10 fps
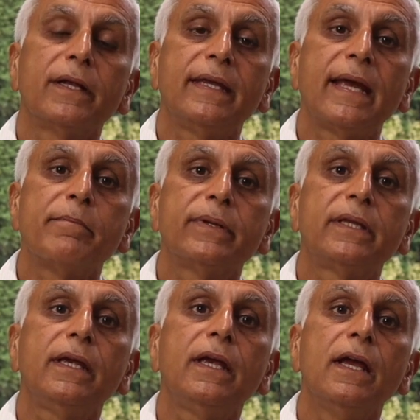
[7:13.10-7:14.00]
But the
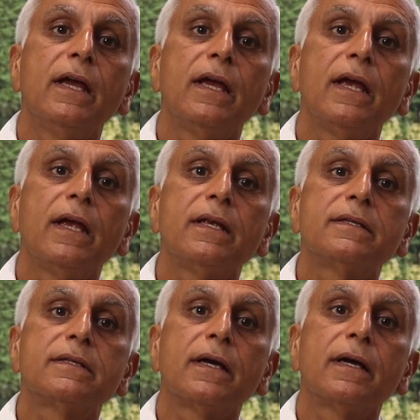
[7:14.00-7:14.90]
empathy
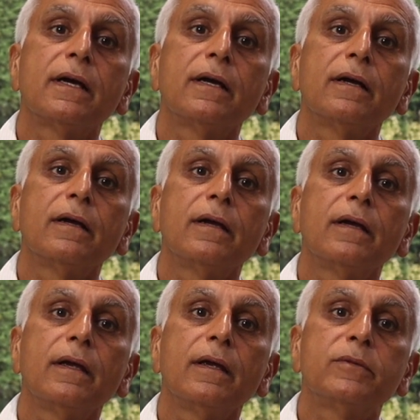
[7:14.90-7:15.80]
is
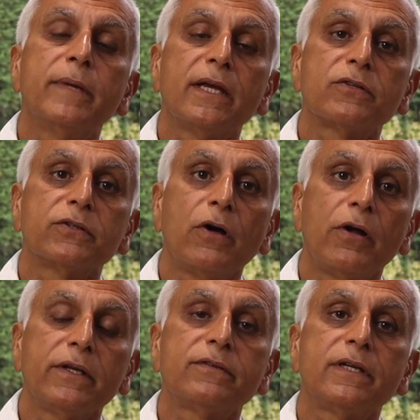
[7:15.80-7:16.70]
based on
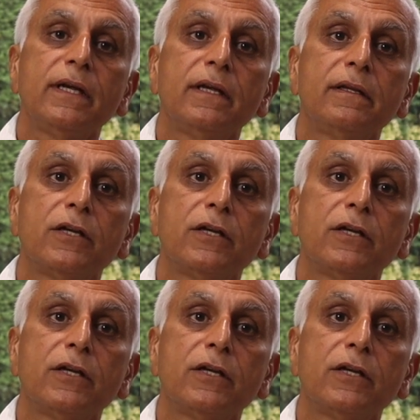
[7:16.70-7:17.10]
honesty.